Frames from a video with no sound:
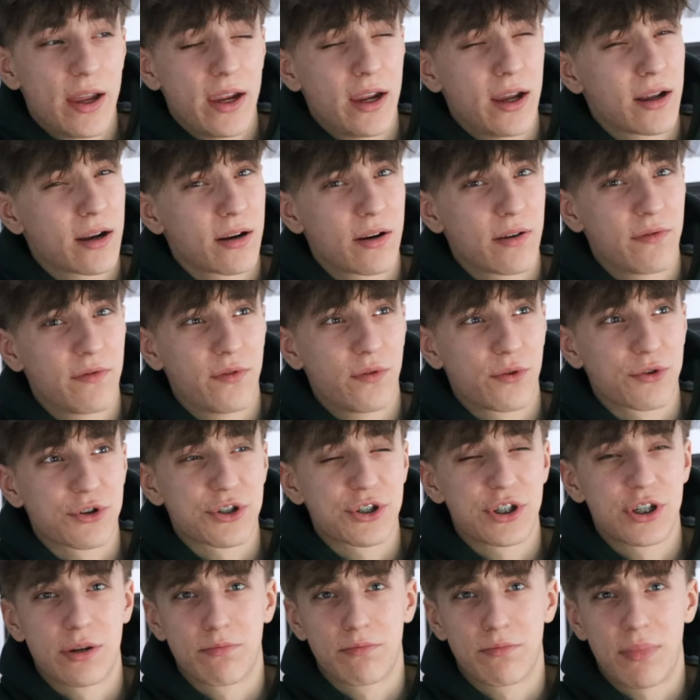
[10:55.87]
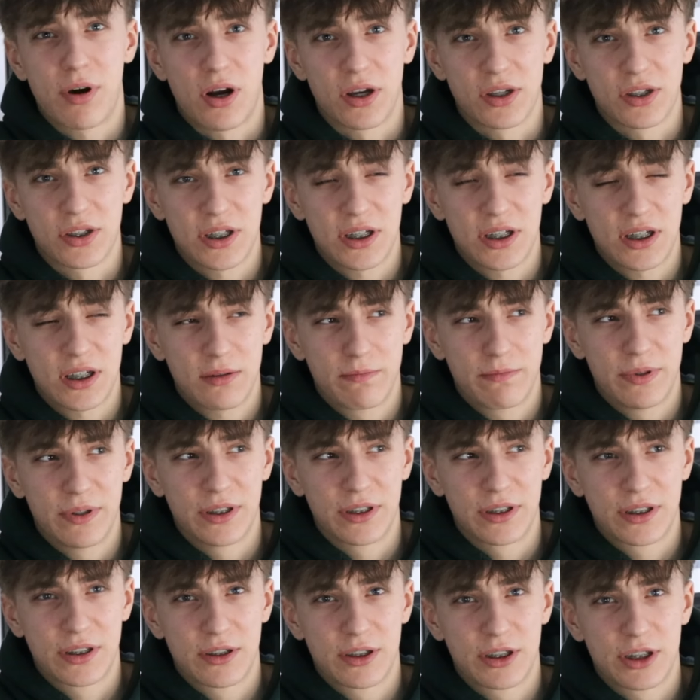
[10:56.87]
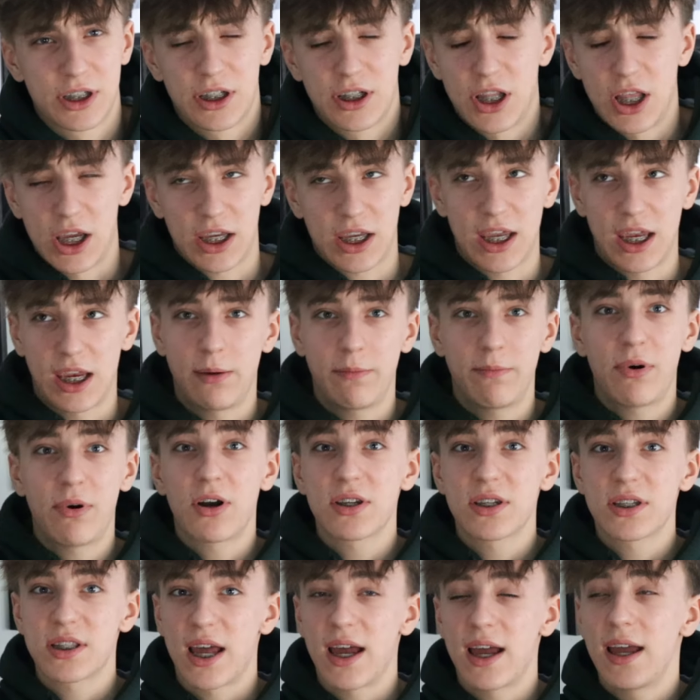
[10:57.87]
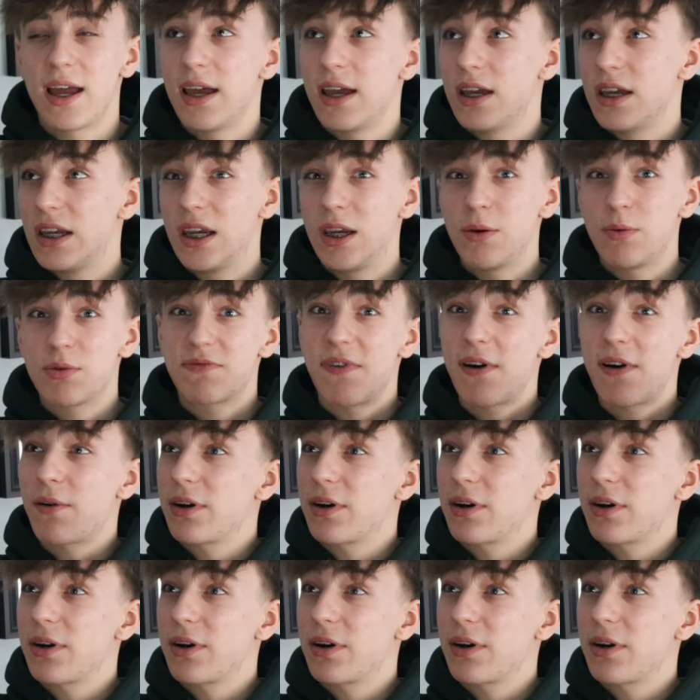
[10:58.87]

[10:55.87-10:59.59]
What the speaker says: had an unfortunate passing, but looking past that, he was very